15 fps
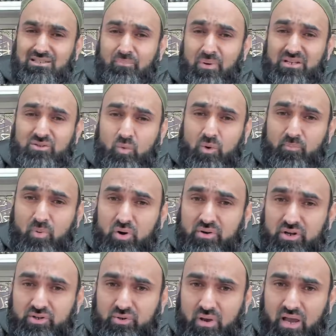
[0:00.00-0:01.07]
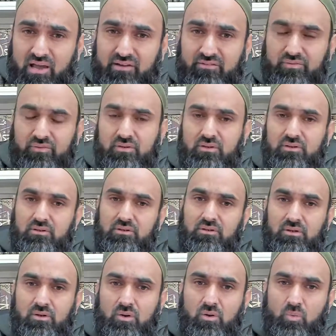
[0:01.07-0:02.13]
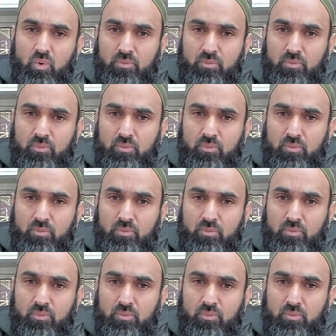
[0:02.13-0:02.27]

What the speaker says: on what product you have, what